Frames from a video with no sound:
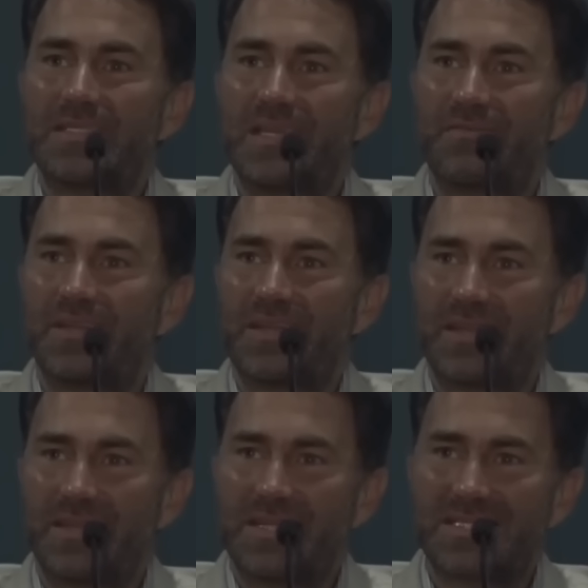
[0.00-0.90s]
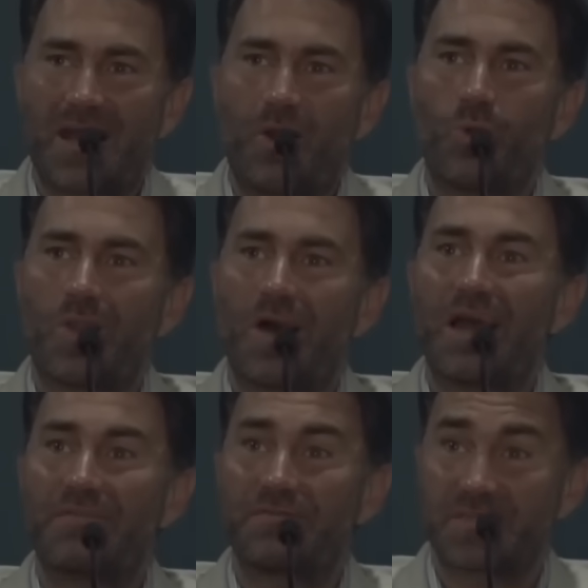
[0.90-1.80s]
given his whole
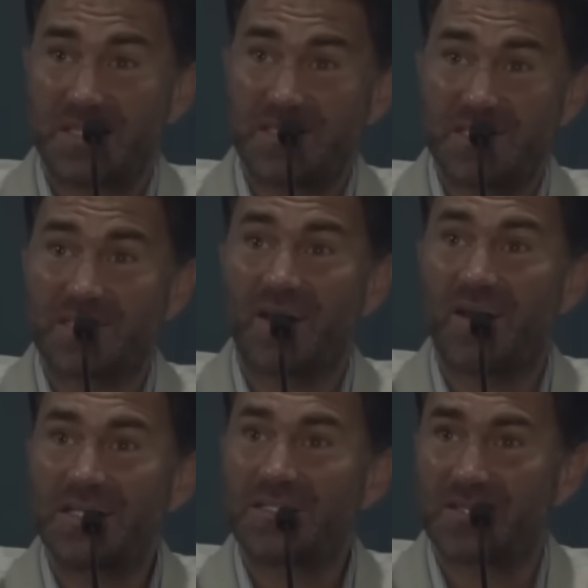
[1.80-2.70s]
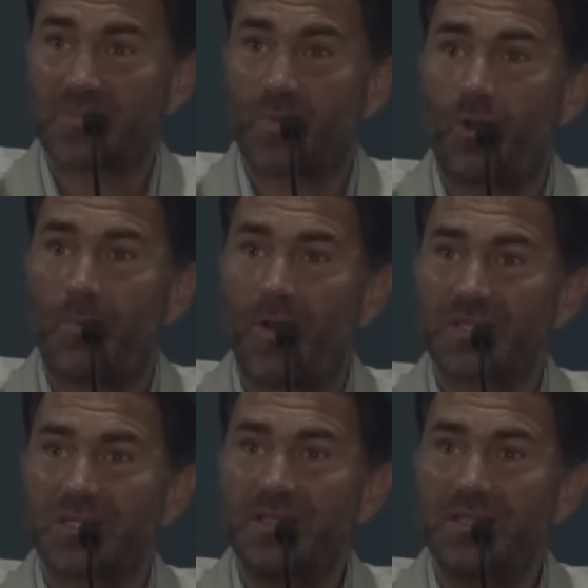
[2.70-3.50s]
life since he started to the sport of boxing.